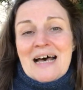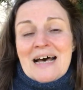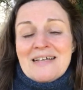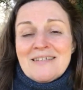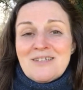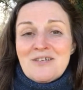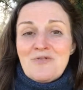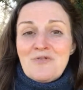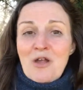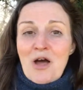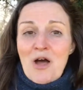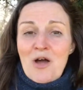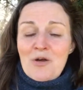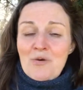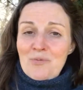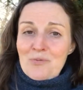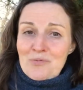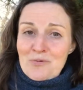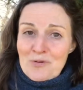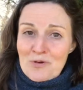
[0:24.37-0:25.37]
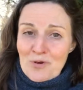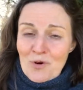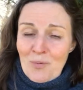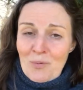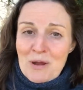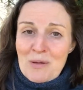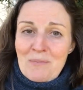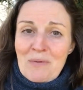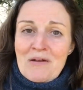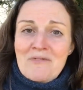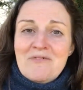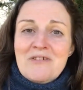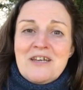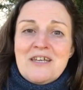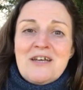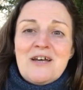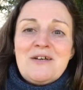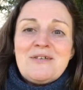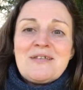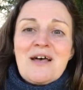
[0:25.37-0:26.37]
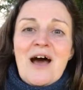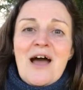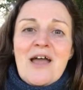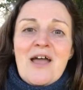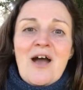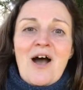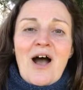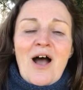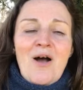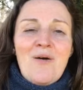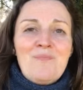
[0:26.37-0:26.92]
as you know, normally in my videos I